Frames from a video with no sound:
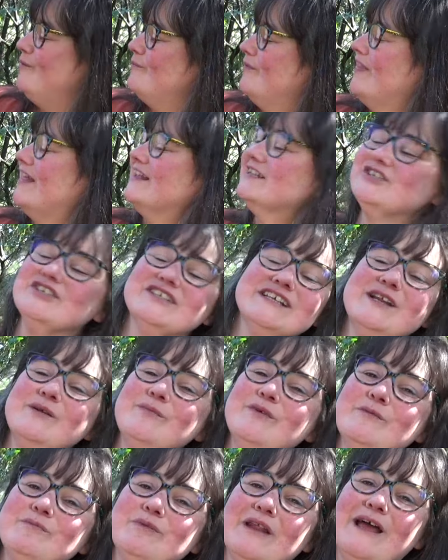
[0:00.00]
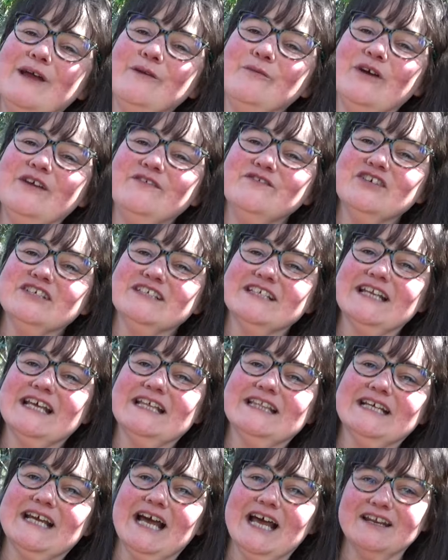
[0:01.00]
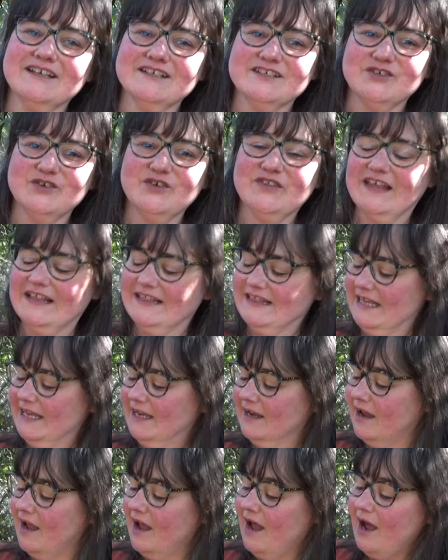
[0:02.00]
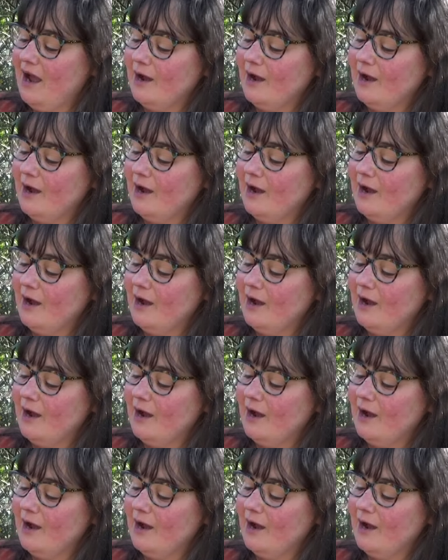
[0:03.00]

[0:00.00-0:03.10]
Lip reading: But that's just going to be a plain weave just to let the colours do their thing.